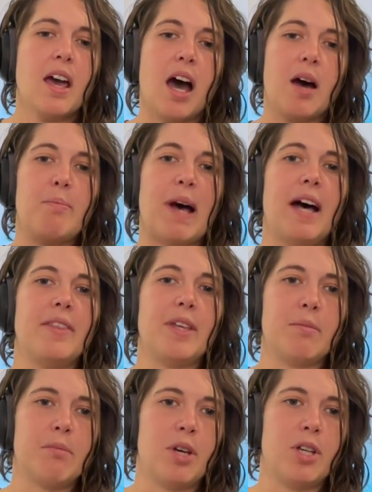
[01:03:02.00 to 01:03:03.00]
about the
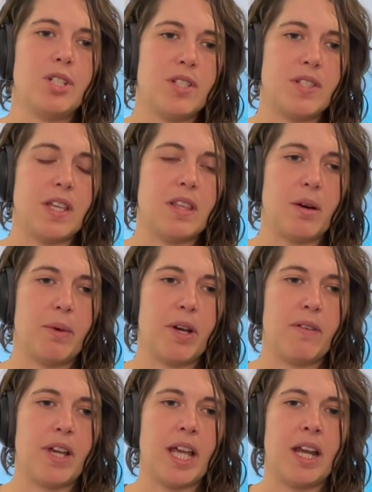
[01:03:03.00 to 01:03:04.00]
emergency that
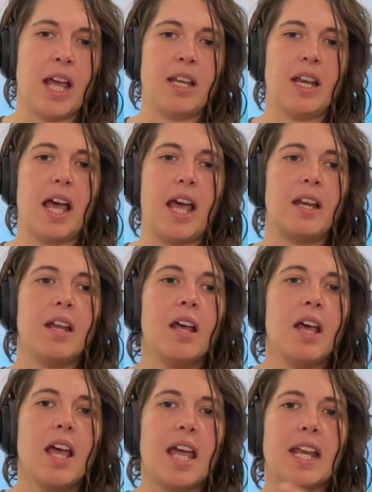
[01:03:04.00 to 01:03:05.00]
we're in and and
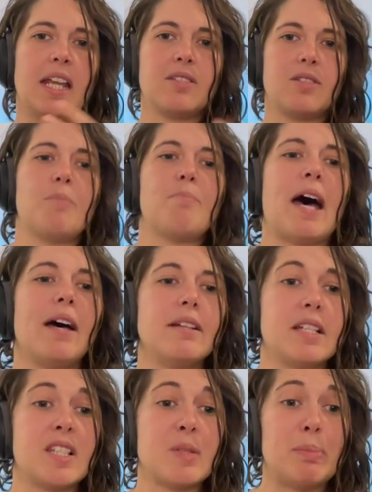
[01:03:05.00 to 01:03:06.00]
it is about
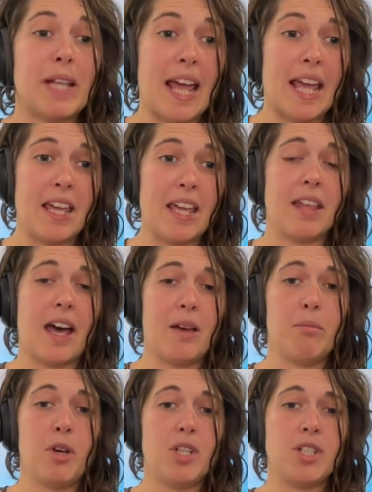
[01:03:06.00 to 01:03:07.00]
displaying that
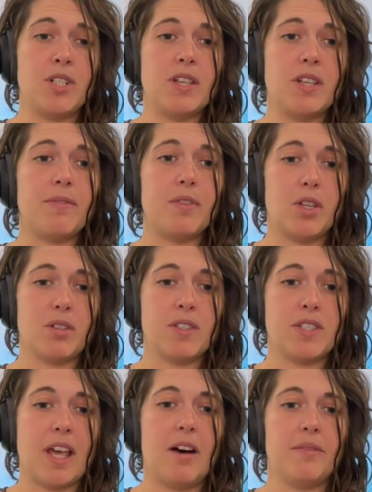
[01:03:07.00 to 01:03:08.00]
emergency for
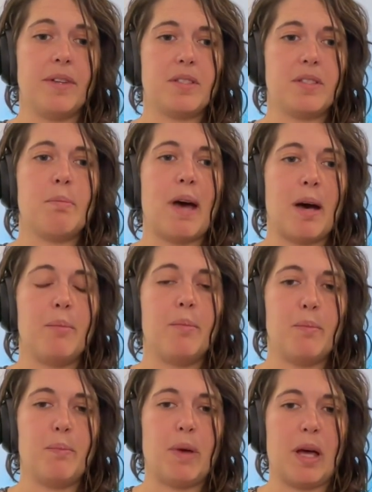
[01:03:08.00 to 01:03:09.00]
yourself it's about
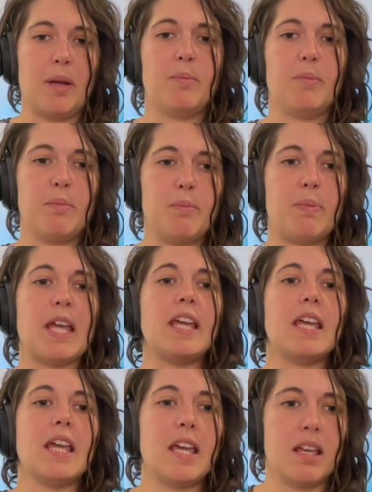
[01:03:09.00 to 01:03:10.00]
about
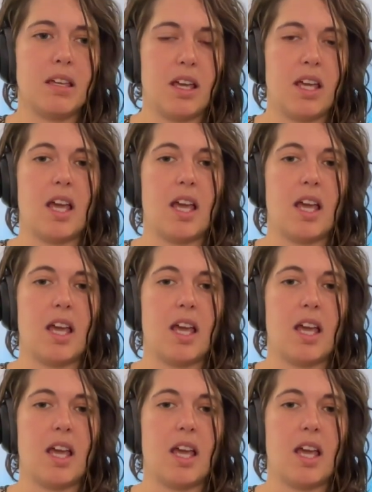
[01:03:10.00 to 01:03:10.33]
being